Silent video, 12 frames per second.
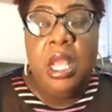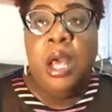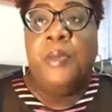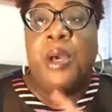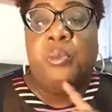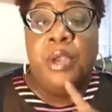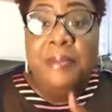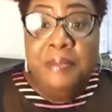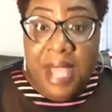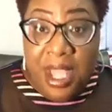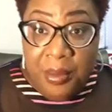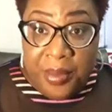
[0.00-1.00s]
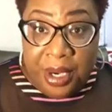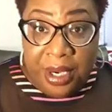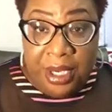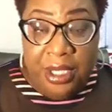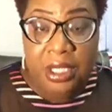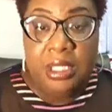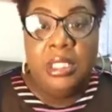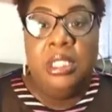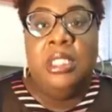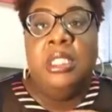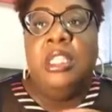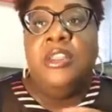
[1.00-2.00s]
but remember
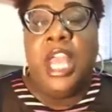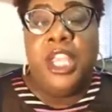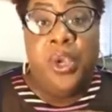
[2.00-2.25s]
that